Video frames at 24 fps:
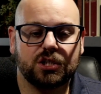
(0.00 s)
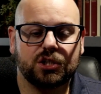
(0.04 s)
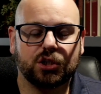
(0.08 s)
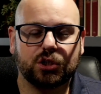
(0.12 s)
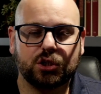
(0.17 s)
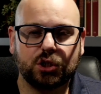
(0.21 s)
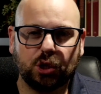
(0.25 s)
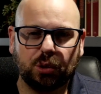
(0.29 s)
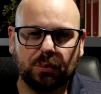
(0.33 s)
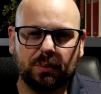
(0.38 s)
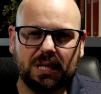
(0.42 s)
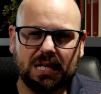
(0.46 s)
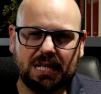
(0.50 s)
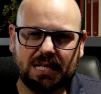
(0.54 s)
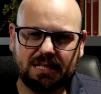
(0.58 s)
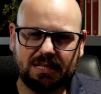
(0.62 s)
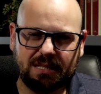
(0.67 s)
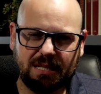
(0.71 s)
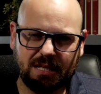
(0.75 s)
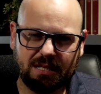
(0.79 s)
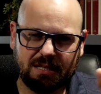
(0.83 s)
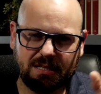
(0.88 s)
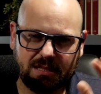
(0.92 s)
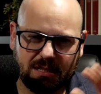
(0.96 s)

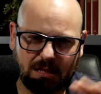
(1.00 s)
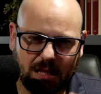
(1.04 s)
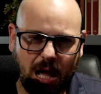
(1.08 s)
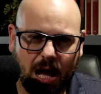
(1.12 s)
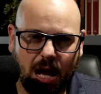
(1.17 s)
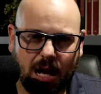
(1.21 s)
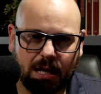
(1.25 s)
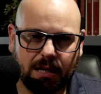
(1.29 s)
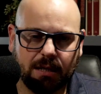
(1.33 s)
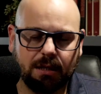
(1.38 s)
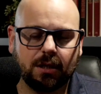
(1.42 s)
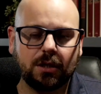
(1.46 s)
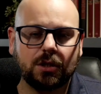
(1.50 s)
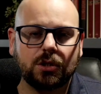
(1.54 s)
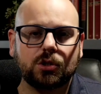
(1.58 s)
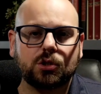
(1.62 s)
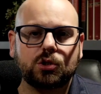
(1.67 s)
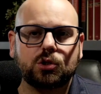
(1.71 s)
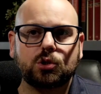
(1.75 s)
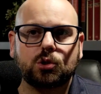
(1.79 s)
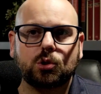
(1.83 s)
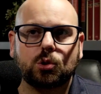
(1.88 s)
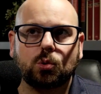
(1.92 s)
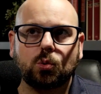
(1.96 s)
deterministic slide
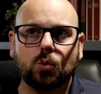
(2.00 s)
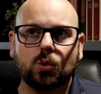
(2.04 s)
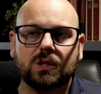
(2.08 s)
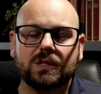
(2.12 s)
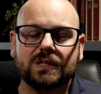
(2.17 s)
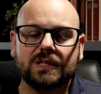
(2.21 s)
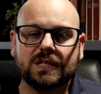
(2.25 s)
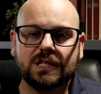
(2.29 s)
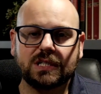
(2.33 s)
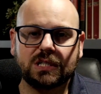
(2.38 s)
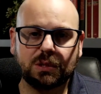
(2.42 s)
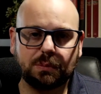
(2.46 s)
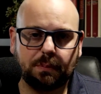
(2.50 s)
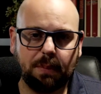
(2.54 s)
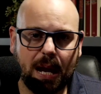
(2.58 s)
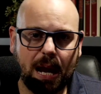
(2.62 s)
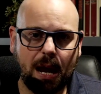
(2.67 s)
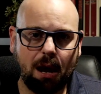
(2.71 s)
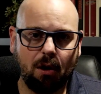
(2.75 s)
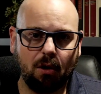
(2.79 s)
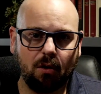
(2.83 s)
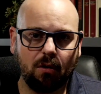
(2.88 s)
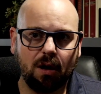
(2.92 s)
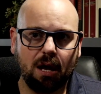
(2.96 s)
toward
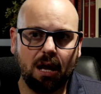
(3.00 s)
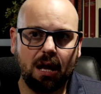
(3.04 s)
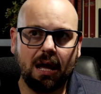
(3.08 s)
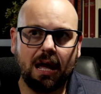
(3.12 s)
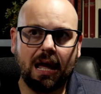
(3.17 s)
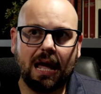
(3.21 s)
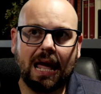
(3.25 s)
despair.